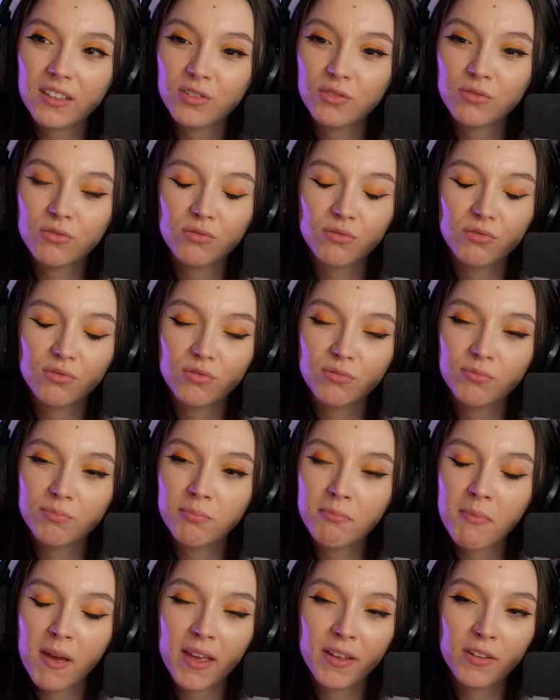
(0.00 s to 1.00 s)
to do
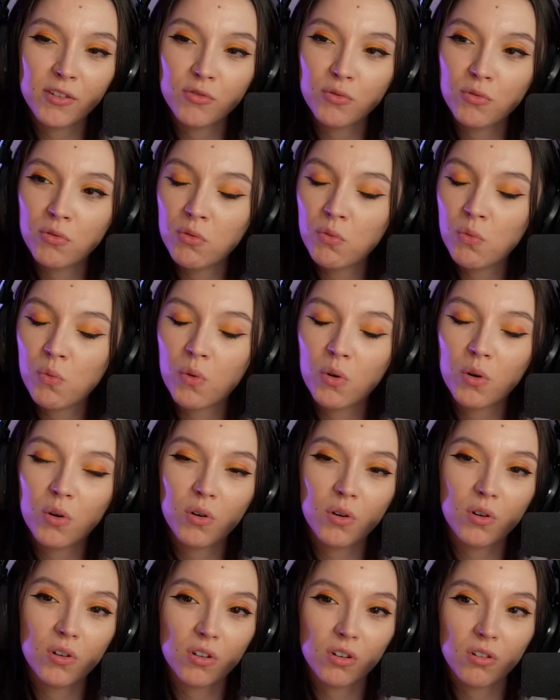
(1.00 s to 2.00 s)
manual
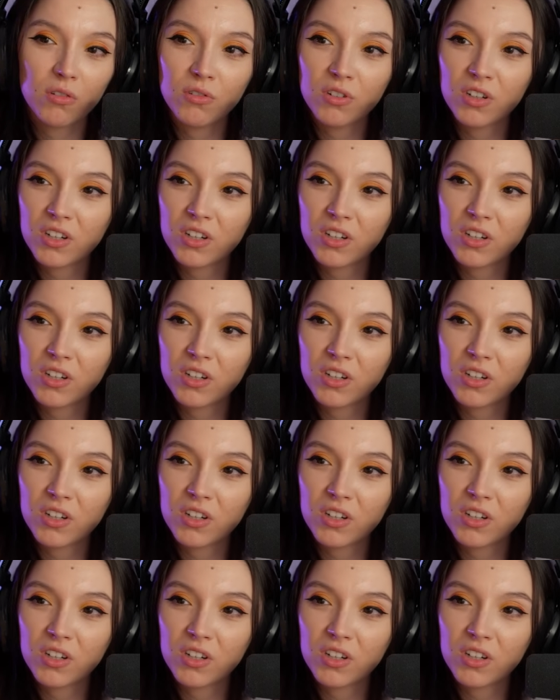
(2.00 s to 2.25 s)
work or